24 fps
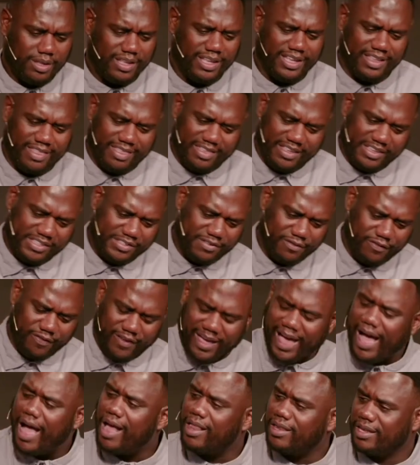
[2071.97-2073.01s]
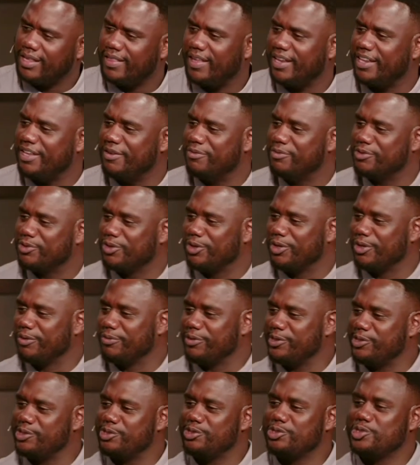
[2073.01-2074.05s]
in this valley, that he was going to
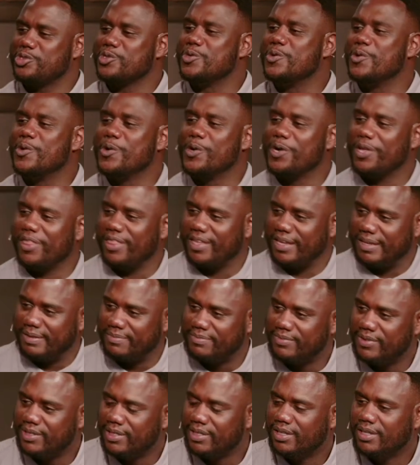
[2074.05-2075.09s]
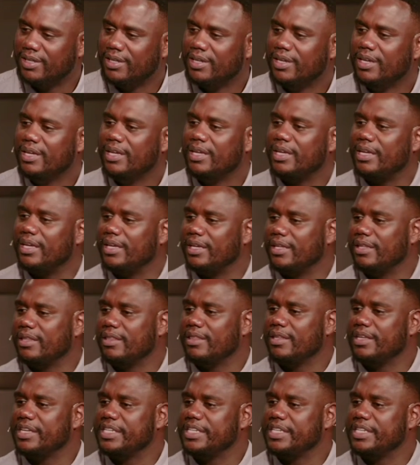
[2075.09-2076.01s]
restore them in